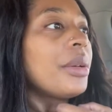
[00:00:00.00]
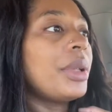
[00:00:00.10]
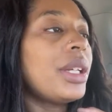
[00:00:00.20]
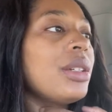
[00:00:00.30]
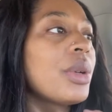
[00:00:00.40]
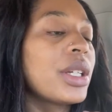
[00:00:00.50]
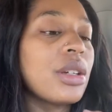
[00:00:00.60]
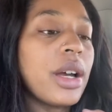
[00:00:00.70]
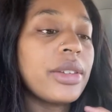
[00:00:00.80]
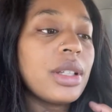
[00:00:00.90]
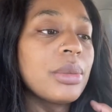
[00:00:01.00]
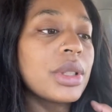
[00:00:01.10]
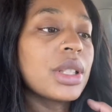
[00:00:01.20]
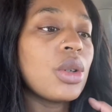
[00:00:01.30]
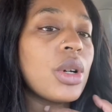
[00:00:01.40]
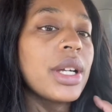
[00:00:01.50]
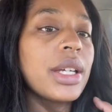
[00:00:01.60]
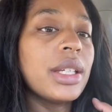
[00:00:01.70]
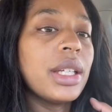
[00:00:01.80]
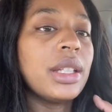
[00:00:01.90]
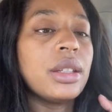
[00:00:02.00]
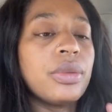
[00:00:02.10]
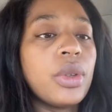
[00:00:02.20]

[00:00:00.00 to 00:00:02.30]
but anyway y'all i think i'm gonna just go ahead and end the